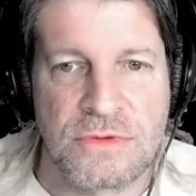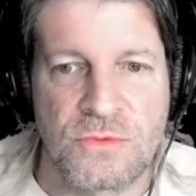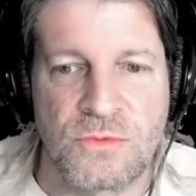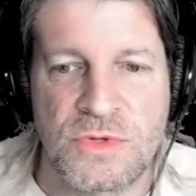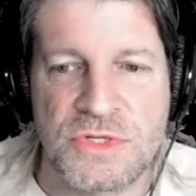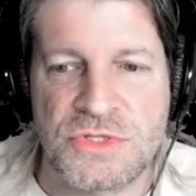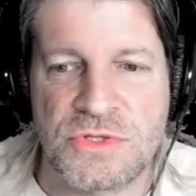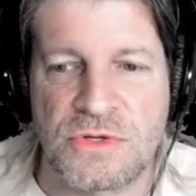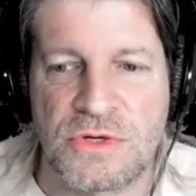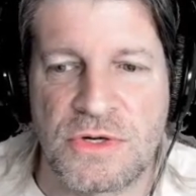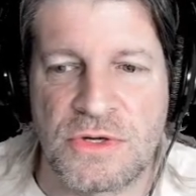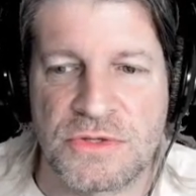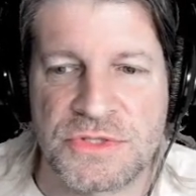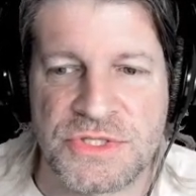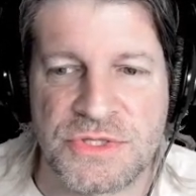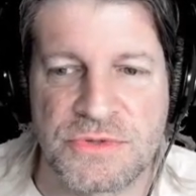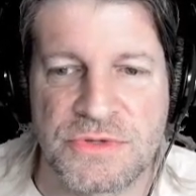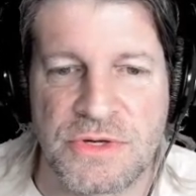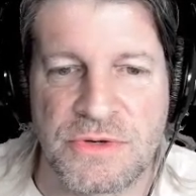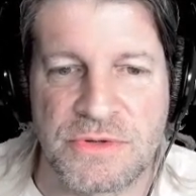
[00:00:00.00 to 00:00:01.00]
What you'll
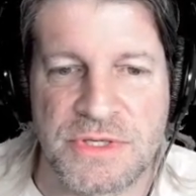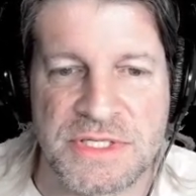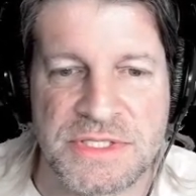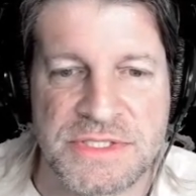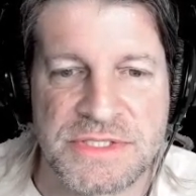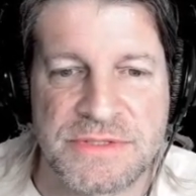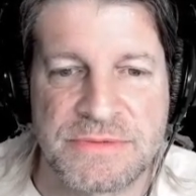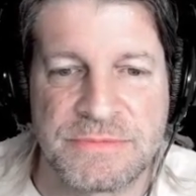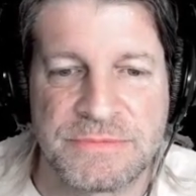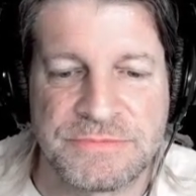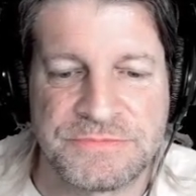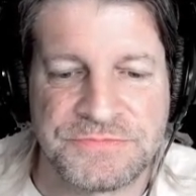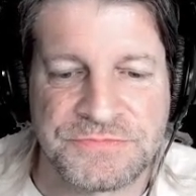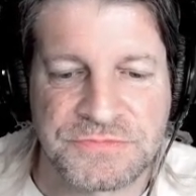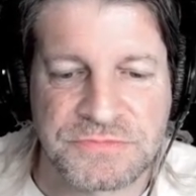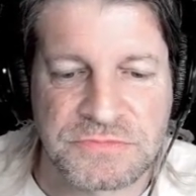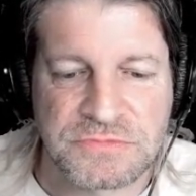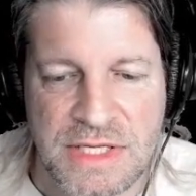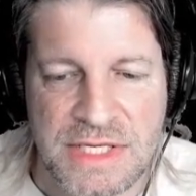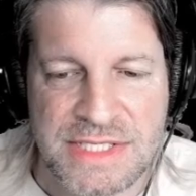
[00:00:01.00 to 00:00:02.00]
also notice
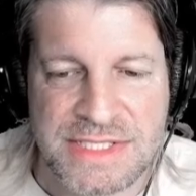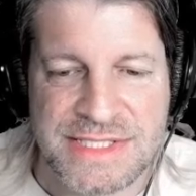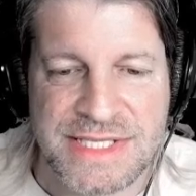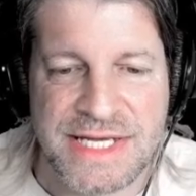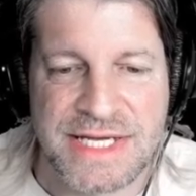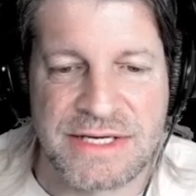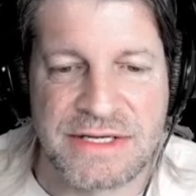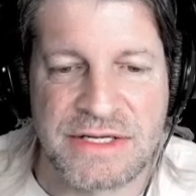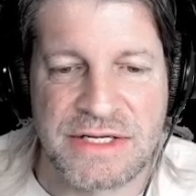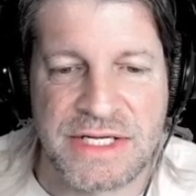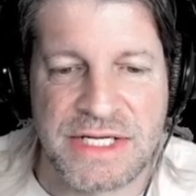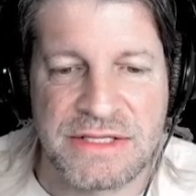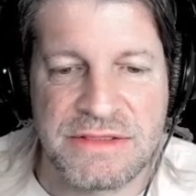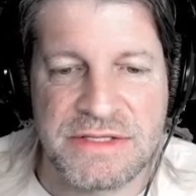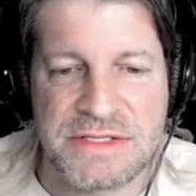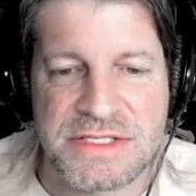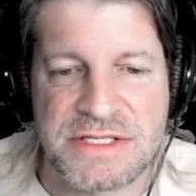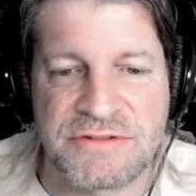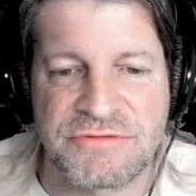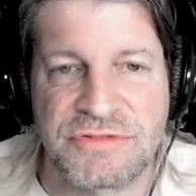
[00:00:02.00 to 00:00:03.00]
is that in
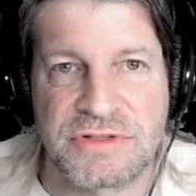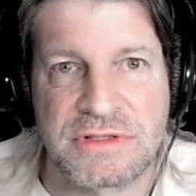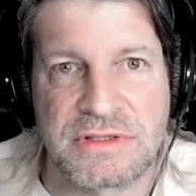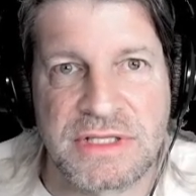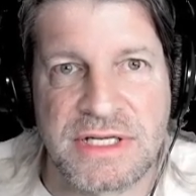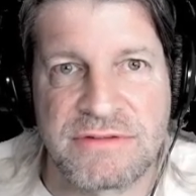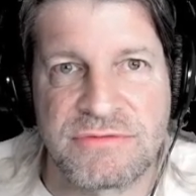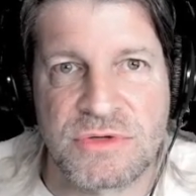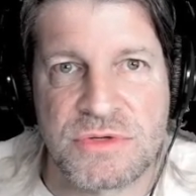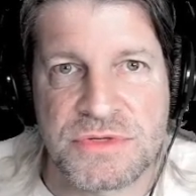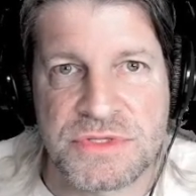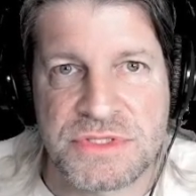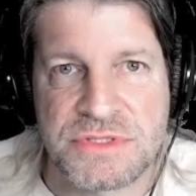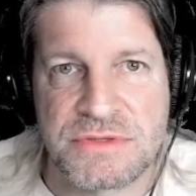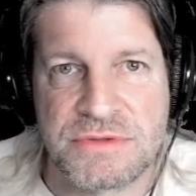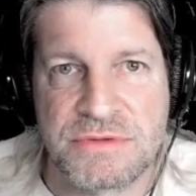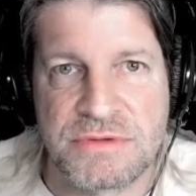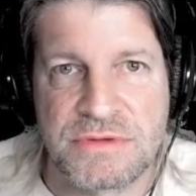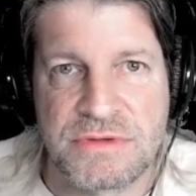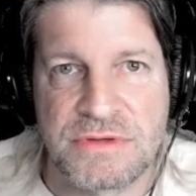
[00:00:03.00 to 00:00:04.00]
the different levels,